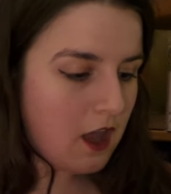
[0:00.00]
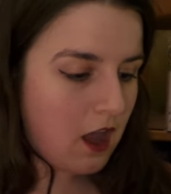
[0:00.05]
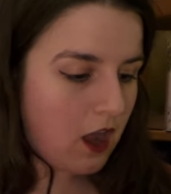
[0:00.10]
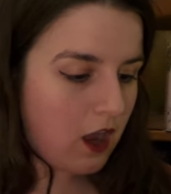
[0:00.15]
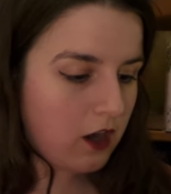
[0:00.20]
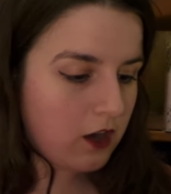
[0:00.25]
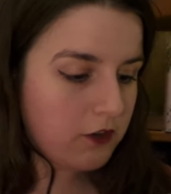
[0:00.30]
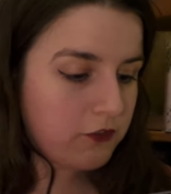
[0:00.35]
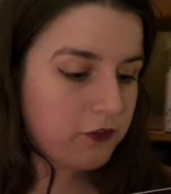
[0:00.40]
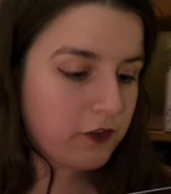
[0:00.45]

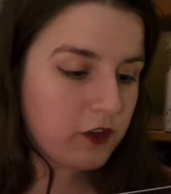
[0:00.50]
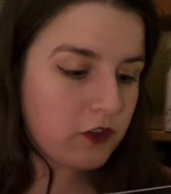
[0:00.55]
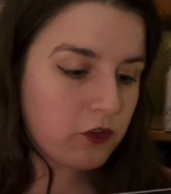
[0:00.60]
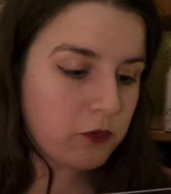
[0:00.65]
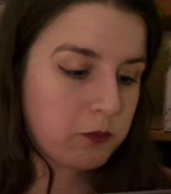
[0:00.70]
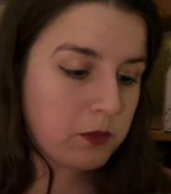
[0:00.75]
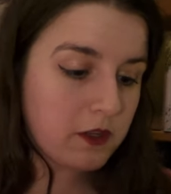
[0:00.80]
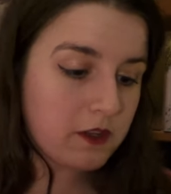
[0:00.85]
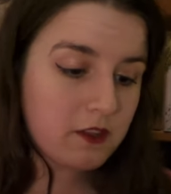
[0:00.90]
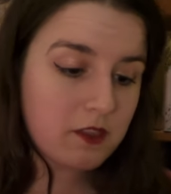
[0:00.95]
Our
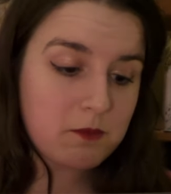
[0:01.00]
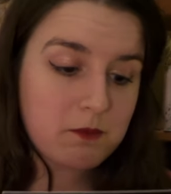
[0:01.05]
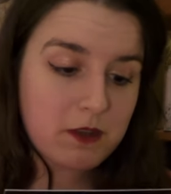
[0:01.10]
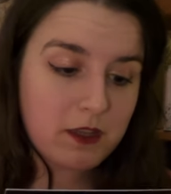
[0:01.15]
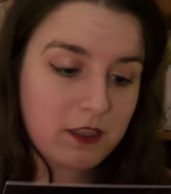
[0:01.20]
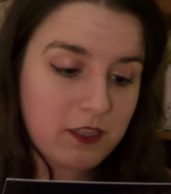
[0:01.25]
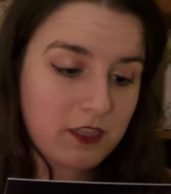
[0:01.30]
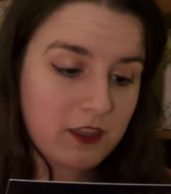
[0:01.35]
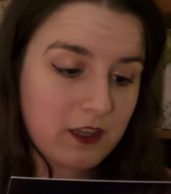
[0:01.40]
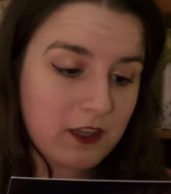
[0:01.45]
featured book of the
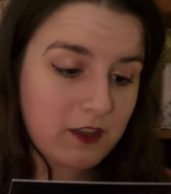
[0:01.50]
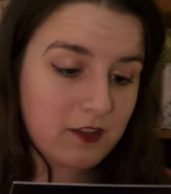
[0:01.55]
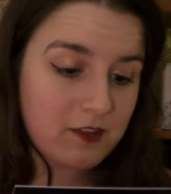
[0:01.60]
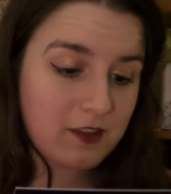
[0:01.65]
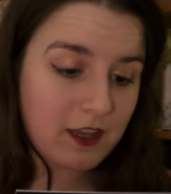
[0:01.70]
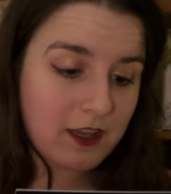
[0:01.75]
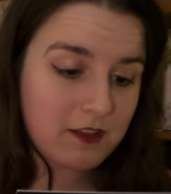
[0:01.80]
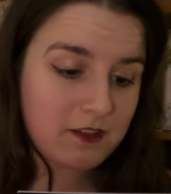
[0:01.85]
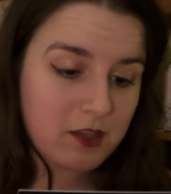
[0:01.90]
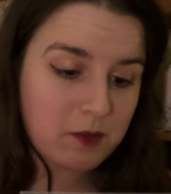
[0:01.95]
month is
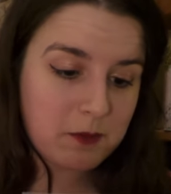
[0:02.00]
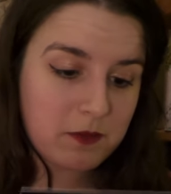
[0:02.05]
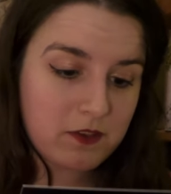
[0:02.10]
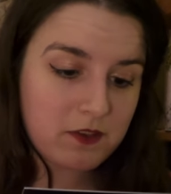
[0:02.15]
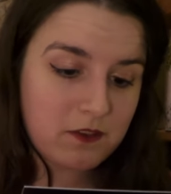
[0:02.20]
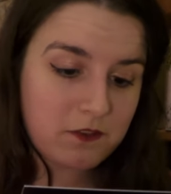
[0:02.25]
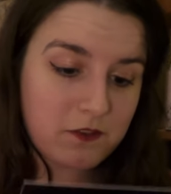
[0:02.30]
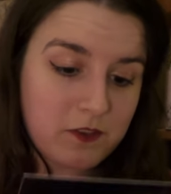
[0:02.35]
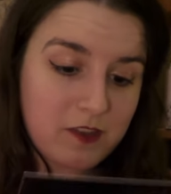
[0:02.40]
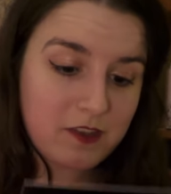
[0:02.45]
A
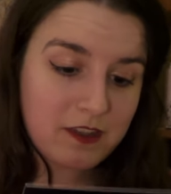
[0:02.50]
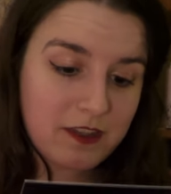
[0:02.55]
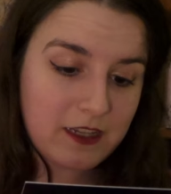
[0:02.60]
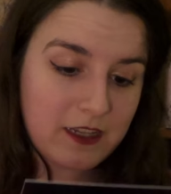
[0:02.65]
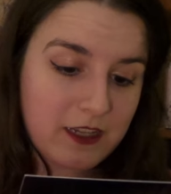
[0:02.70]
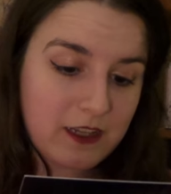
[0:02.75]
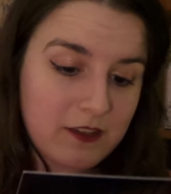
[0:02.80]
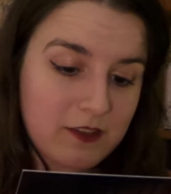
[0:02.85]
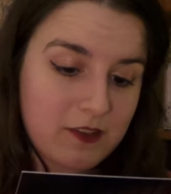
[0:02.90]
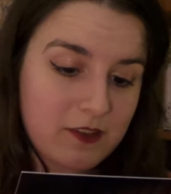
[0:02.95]
Tempest of
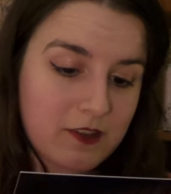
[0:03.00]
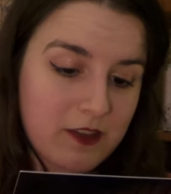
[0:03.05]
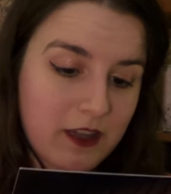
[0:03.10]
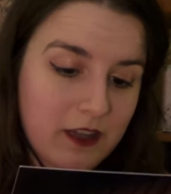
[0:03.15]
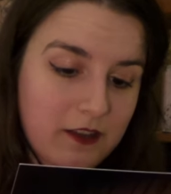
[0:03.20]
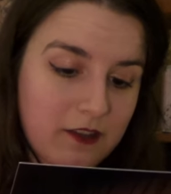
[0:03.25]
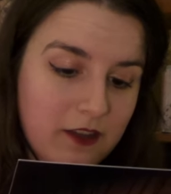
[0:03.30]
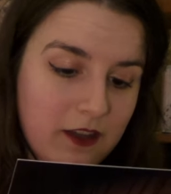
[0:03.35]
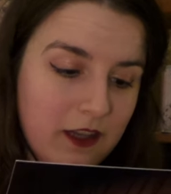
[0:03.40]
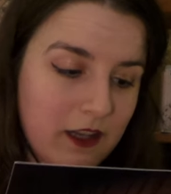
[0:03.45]
Tea,
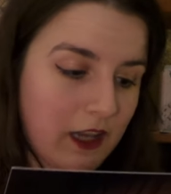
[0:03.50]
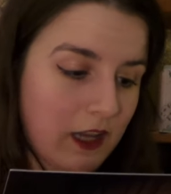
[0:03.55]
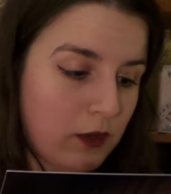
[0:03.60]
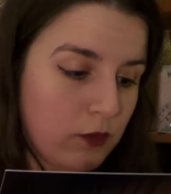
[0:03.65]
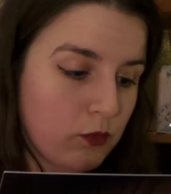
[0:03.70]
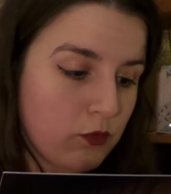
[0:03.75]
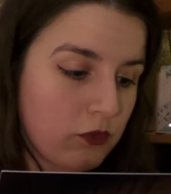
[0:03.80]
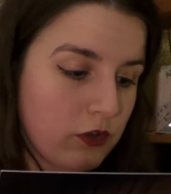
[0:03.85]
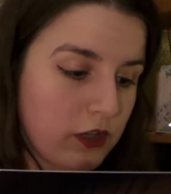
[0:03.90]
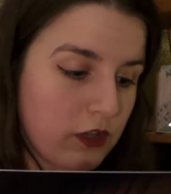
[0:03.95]
set in a
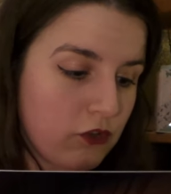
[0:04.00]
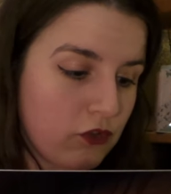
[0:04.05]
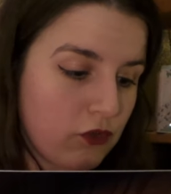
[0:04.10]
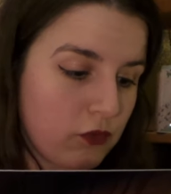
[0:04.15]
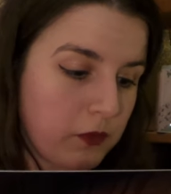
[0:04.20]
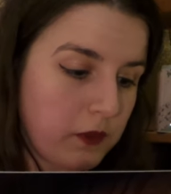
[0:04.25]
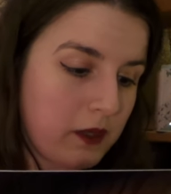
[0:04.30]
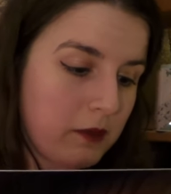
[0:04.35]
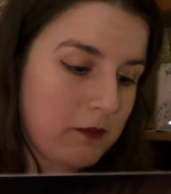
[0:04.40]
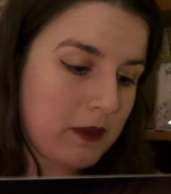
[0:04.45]
rich
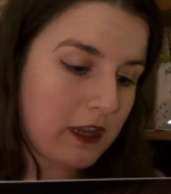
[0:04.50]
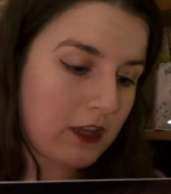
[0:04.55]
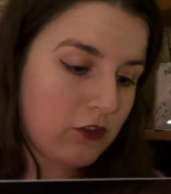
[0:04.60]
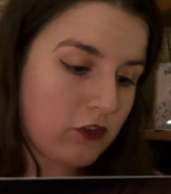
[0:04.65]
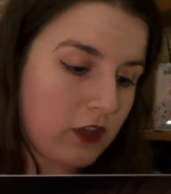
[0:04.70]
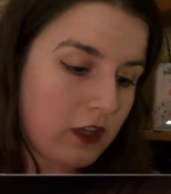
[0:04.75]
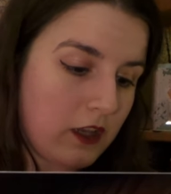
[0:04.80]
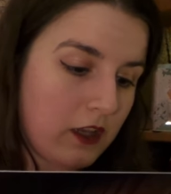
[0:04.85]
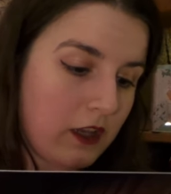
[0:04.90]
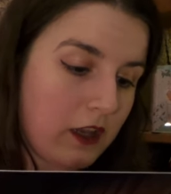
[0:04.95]

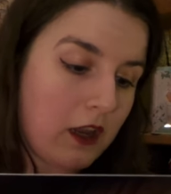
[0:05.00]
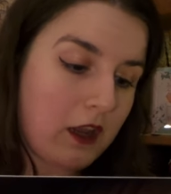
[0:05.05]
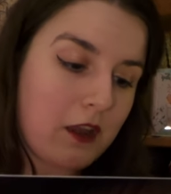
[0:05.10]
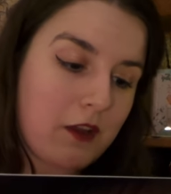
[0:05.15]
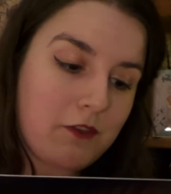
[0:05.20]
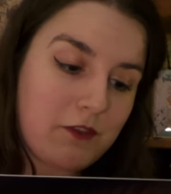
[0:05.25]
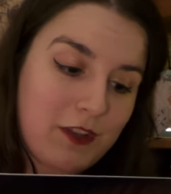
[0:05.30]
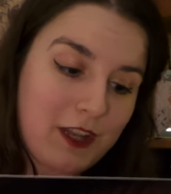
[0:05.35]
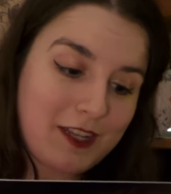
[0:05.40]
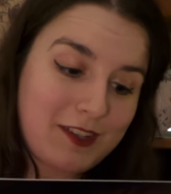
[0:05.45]
reimagining
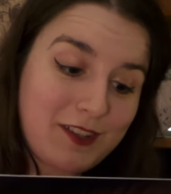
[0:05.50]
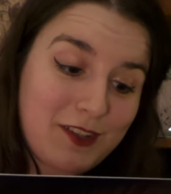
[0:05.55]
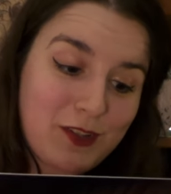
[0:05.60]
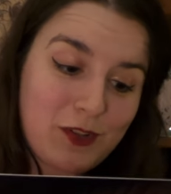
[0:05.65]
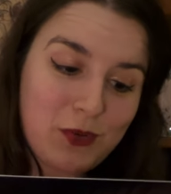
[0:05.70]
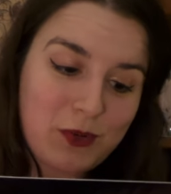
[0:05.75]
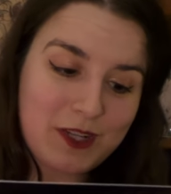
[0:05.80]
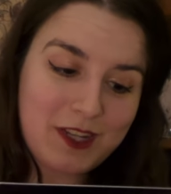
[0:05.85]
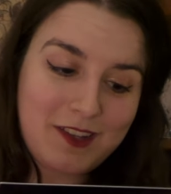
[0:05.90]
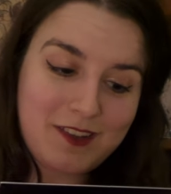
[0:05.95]
of nineteen
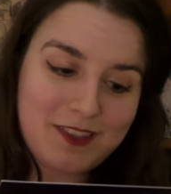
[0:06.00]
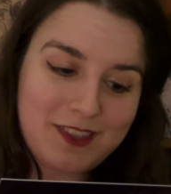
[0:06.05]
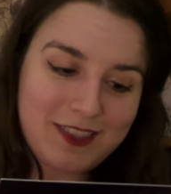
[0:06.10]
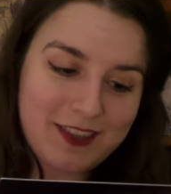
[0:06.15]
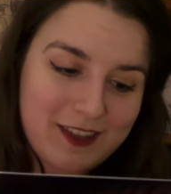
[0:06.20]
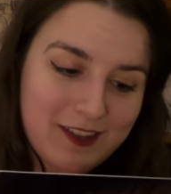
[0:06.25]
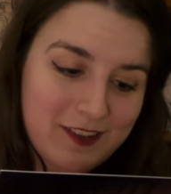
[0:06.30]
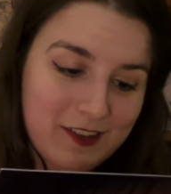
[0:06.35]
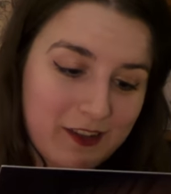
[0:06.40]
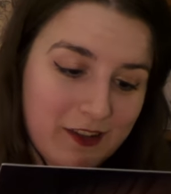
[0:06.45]
twenties
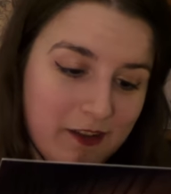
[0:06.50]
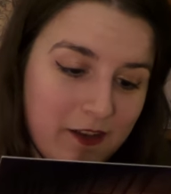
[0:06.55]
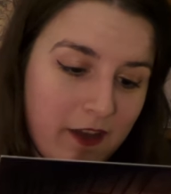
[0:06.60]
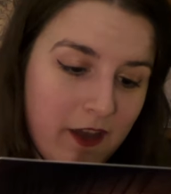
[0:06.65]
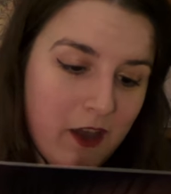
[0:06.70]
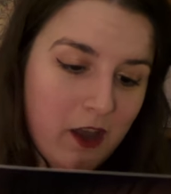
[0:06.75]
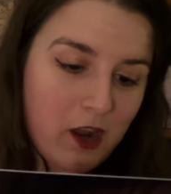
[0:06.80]
London.